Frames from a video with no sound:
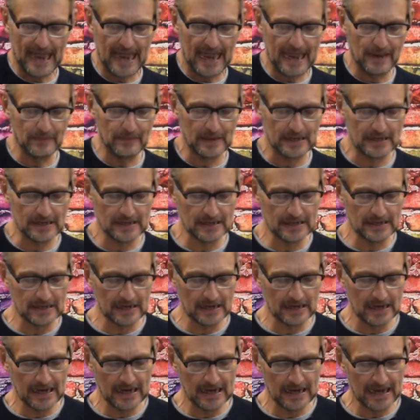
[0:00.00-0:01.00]
Haman
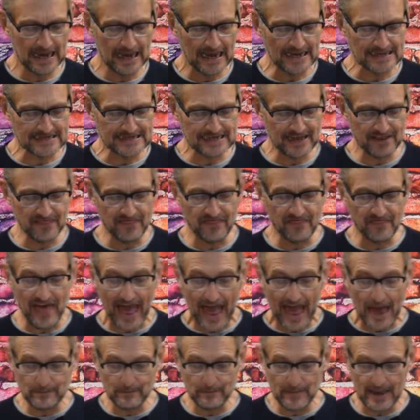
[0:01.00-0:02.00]
and said,
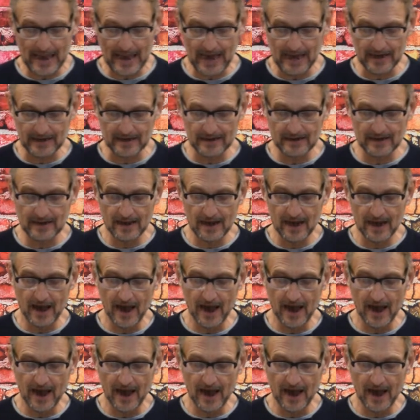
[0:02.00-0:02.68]
That man,